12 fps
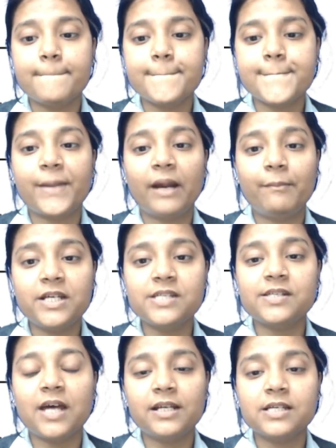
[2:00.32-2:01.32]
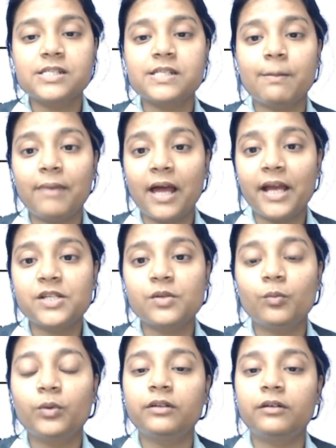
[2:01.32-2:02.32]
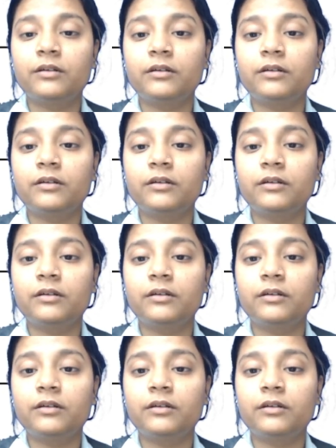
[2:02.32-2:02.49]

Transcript: primary side is supplied with the